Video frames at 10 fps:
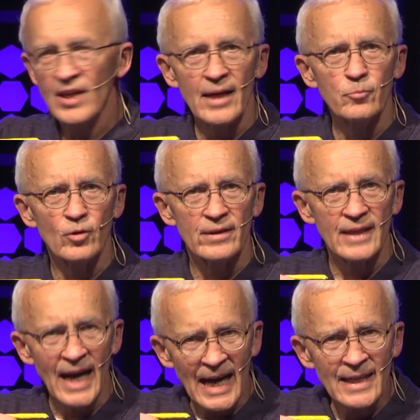time
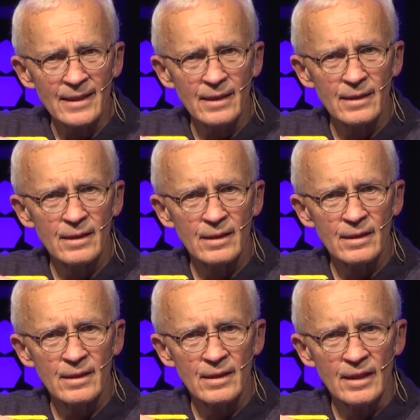with God
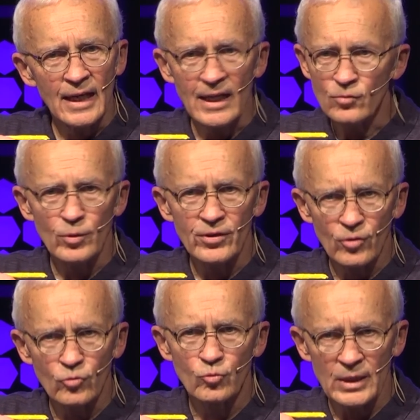and
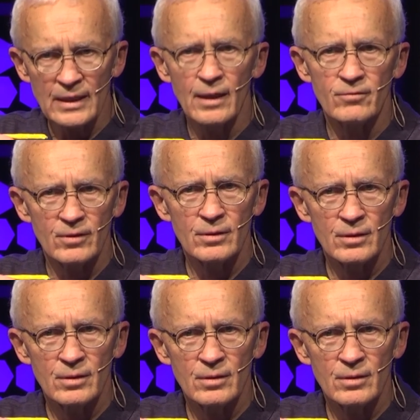with those we love.